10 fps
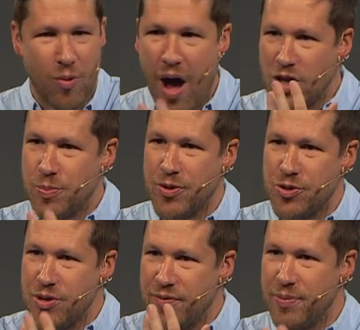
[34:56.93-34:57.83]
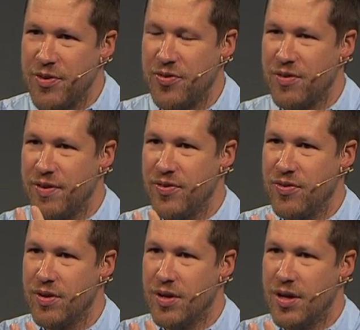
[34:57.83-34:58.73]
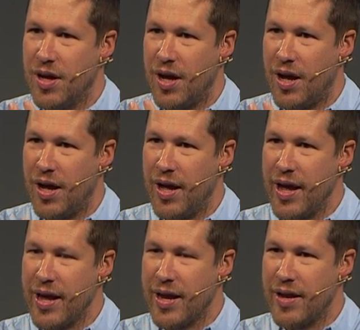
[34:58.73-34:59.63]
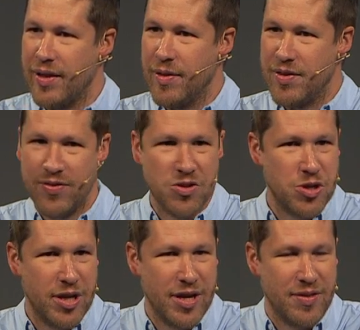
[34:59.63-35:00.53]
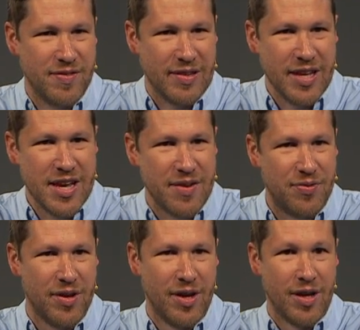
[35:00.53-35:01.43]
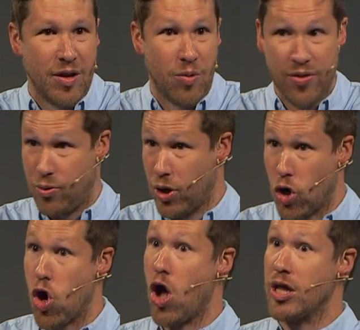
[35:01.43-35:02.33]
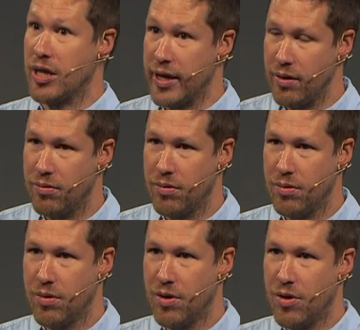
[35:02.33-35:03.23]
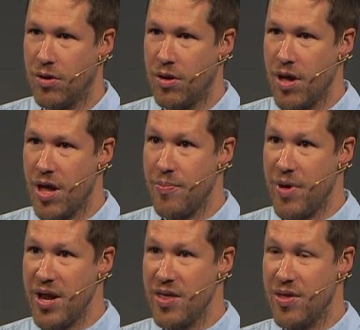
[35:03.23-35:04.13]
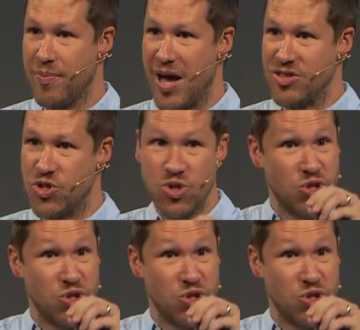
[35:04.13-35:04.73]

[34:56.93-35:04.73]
these rocks protruding from the surface. Uh, and essentially, these leaves went through a gauntlet. And many of them got